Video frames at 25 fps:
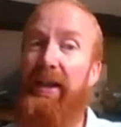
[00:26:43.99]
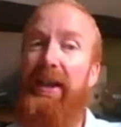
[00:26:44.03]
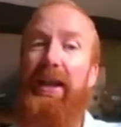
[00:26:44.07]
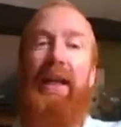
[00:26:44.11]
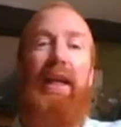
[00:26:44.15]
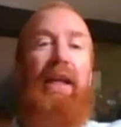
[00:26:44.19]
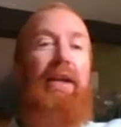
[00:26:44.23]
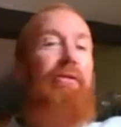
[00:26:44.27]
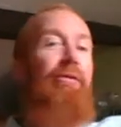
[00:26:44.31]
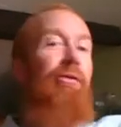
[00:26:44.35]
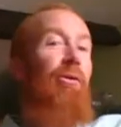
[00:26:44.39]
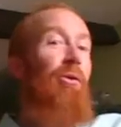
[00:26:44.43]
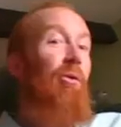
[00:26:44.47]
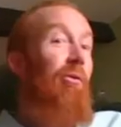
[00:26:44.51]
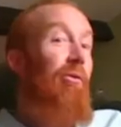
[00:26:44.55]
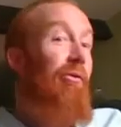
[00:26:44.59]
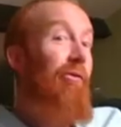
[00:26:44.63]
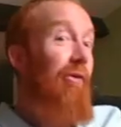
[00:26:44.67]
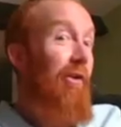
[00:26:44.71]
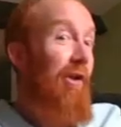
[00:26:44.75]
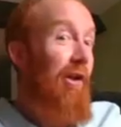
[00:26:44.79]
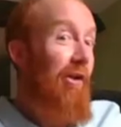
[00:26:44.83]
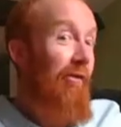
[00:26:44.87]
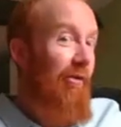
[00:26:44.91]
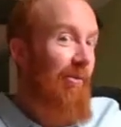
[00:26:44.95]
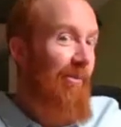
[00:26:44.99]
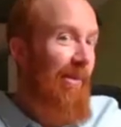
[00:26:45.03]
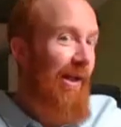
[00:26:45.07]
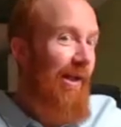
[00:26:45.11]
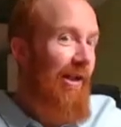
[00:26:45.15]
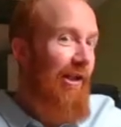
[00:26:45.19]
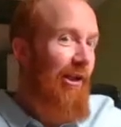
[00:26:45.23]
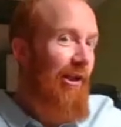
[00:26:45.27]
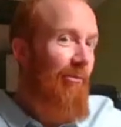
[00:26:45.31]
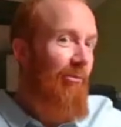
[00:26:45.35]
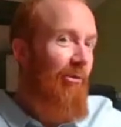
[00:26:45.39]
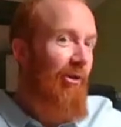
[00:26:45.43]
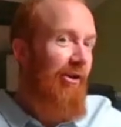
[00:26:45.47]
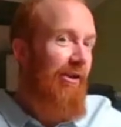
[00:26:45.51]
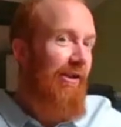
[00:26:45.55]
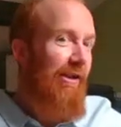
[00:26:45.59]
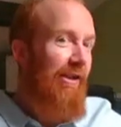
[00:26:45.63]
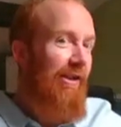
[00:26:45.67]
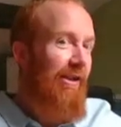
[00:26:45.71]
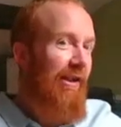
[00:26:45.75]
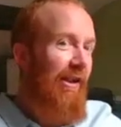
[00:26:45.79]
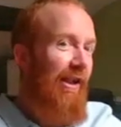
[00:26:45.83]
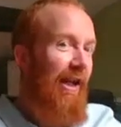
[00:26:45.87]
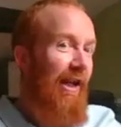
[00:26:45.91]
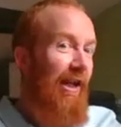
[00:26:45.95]
If you're further back in the
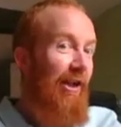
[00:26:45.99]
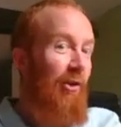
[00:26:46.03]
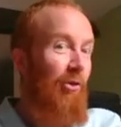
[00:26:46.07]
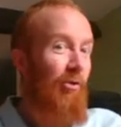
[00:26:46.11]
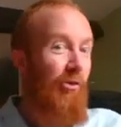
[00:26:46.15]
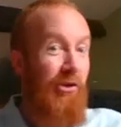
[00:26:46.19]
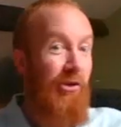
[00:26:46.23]
process of that and you're